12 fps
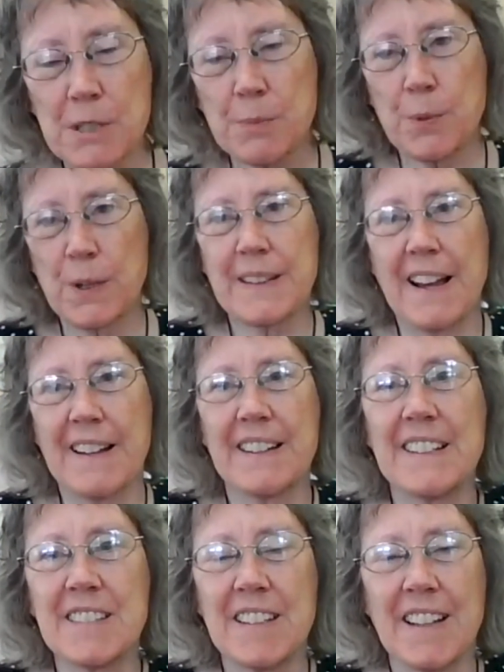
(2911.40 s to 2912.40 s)
always bring that
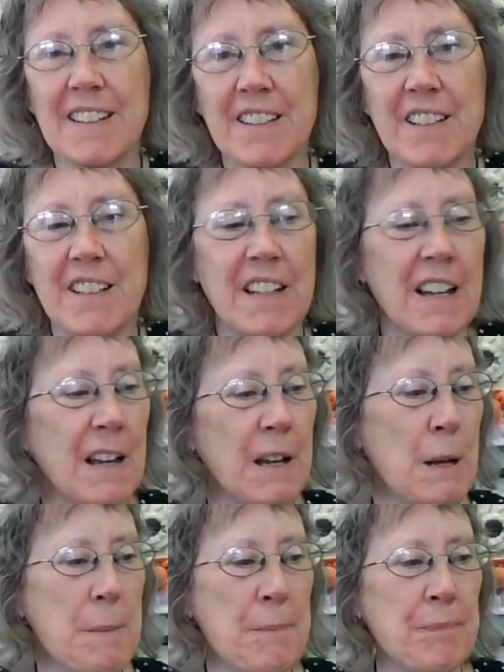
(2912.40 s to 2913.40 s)
in at the end of
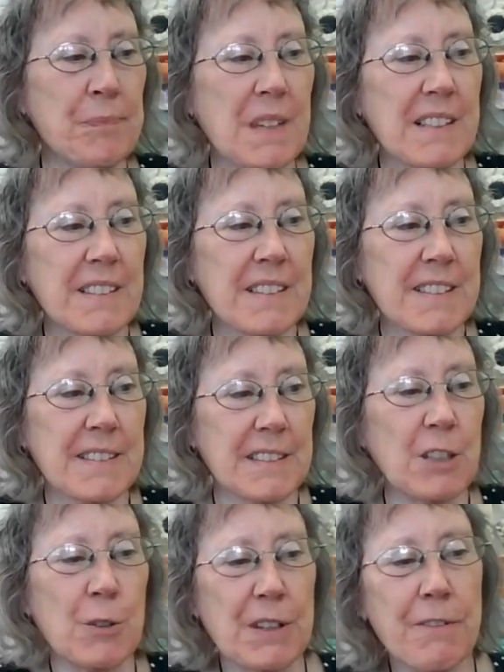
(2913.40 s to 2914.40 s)

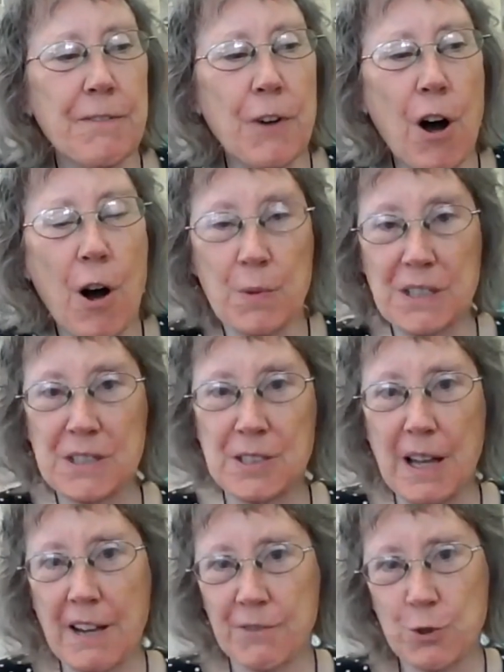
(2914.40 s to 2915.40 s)
in the fall. We
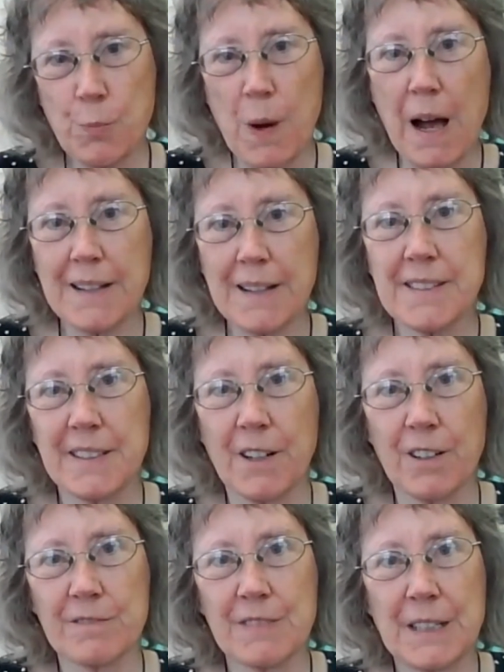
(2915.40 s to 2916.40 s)
still have 2 pots in
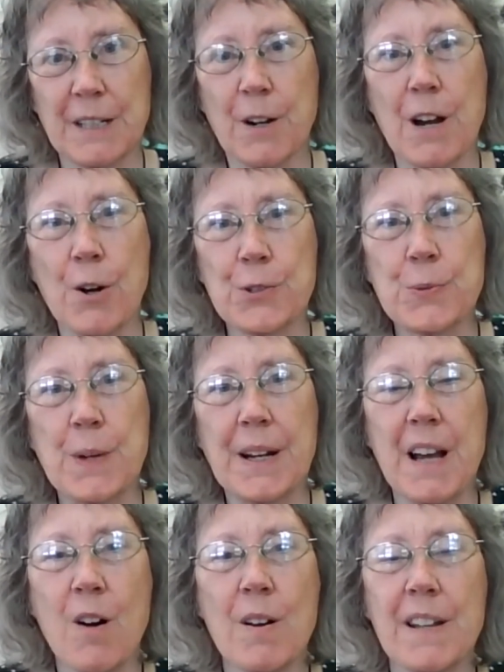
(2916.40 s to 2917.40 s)
our house right
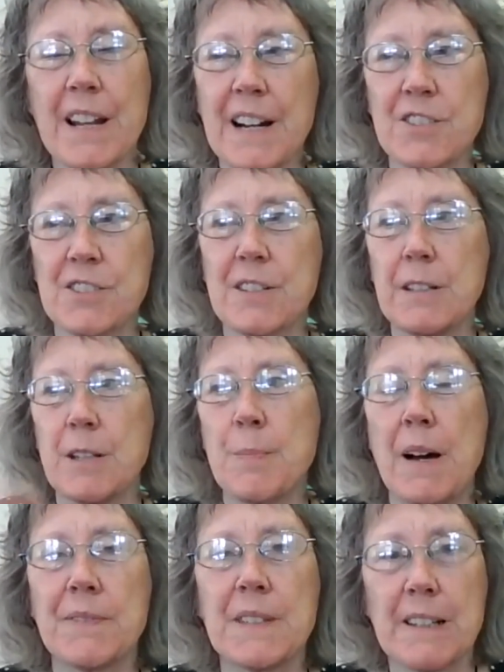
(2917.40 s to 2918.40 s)
now, and then I just clip
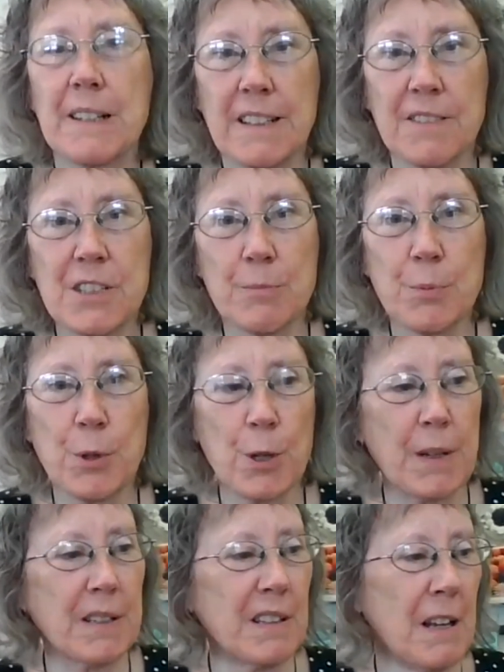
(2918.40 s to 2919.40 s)
off the leaves and put
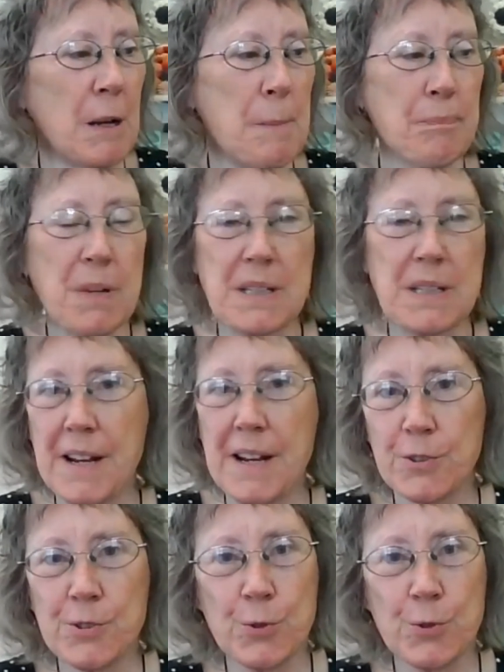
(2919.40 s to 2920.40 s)
them in
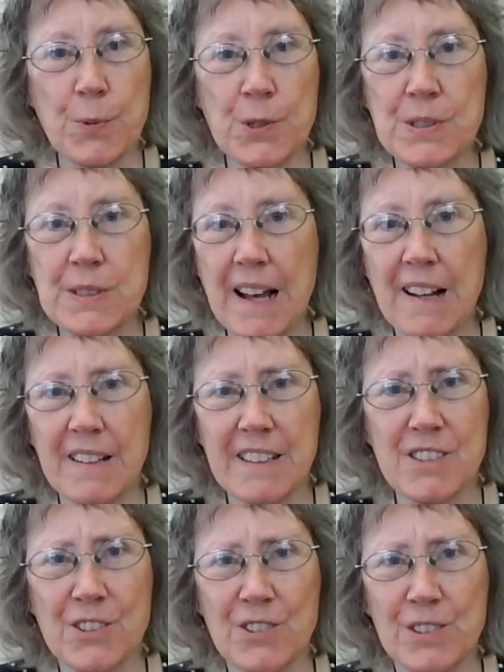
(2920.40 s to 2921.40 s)
potato soup or
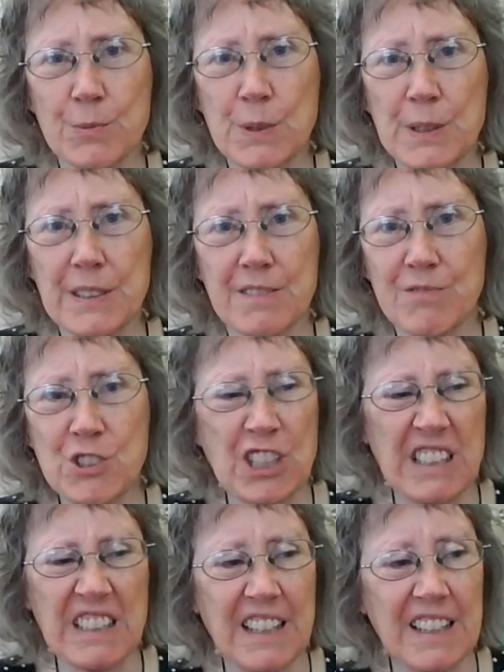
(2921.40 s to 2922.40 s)
salads or really
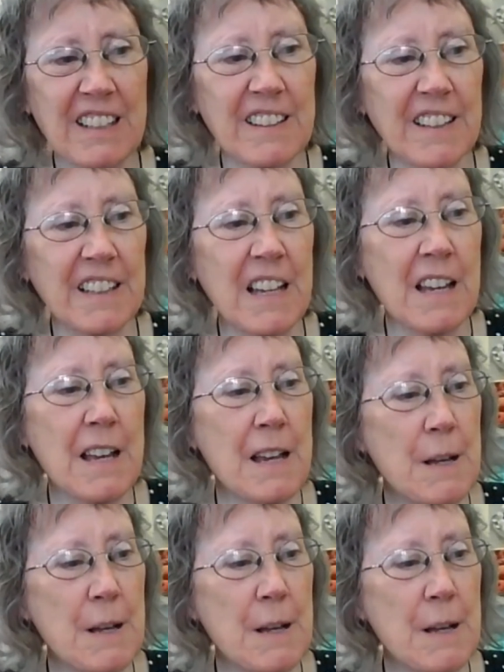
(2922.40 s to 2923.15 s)
chili, anything.